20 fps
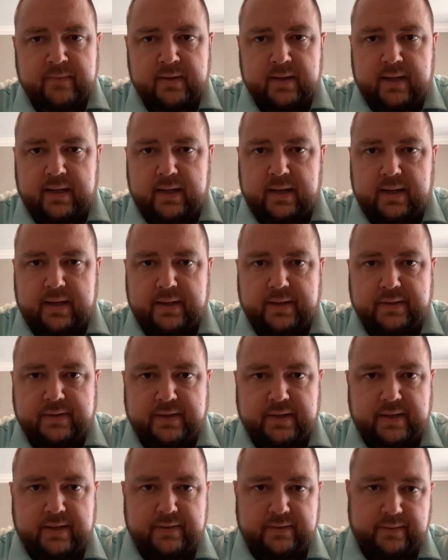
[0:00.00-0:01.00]
uh,
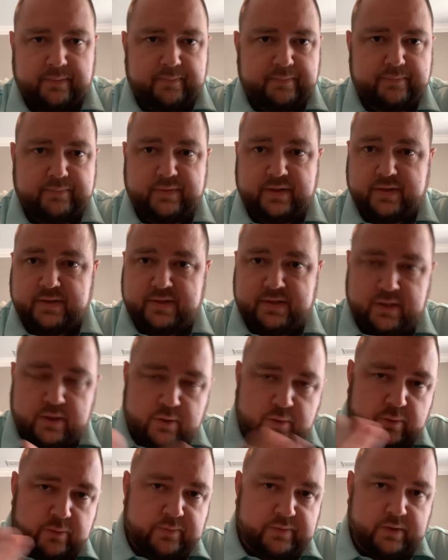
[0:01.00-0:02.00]
the, the, the
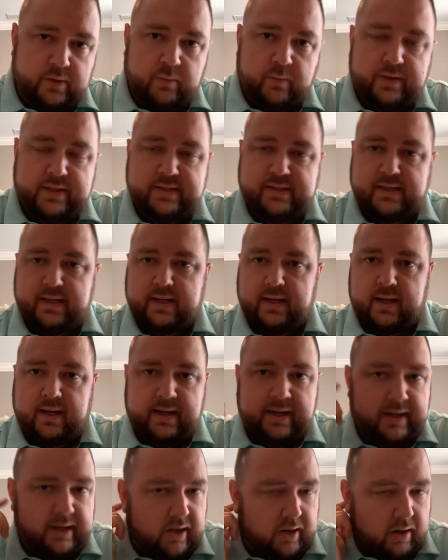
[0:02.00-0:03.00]
Zooms on Wednesday
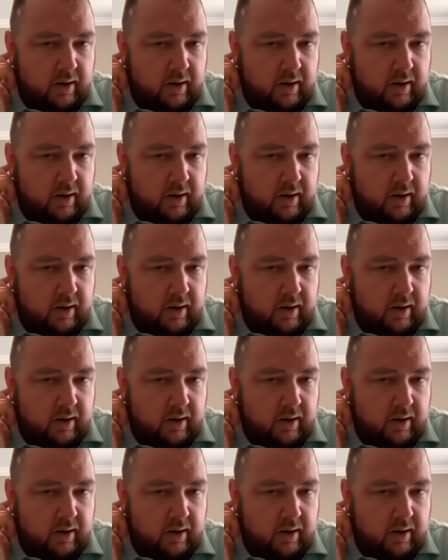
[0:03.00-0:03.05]
night are,